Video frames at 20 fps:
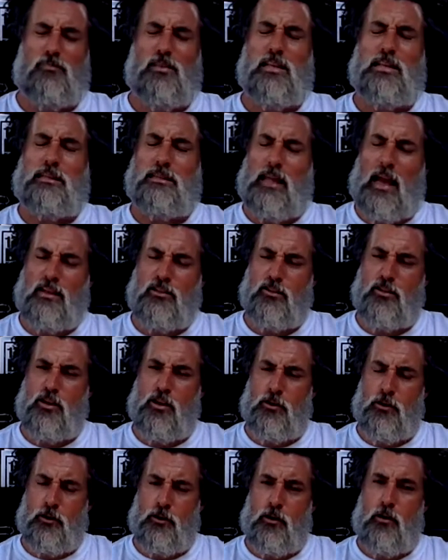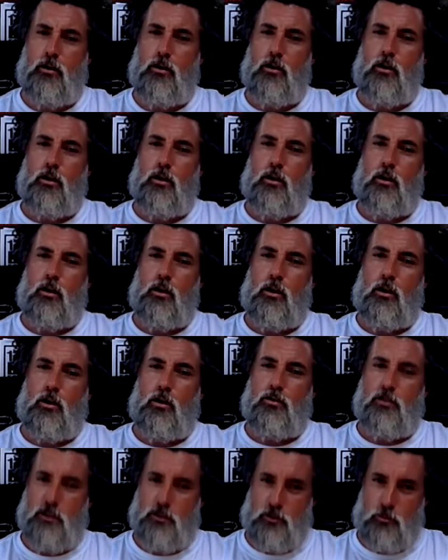Last year,
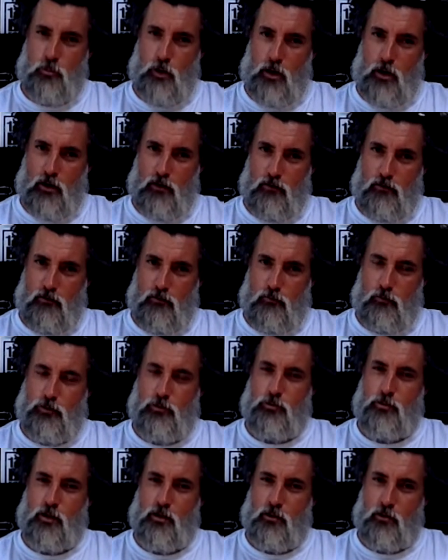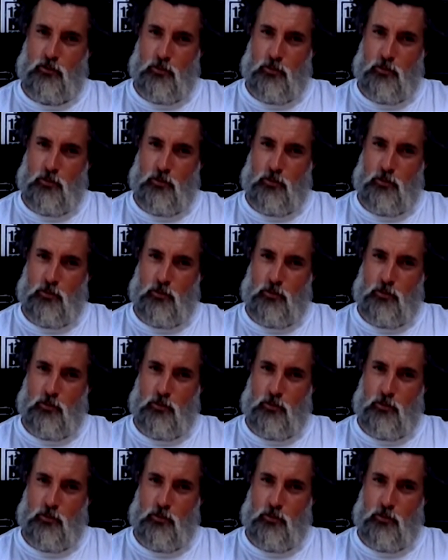season 1, which was on Lonely